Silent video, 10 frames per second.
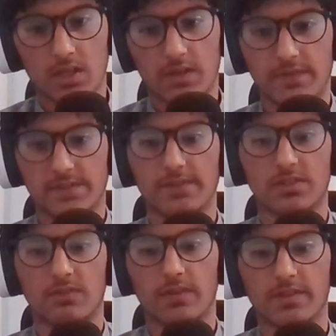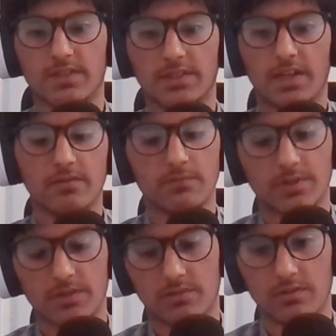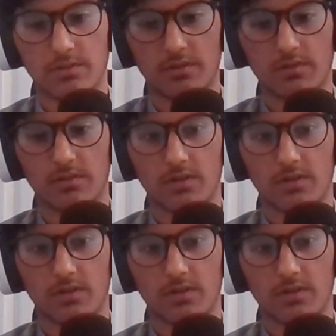if you save this and run this again, you can do,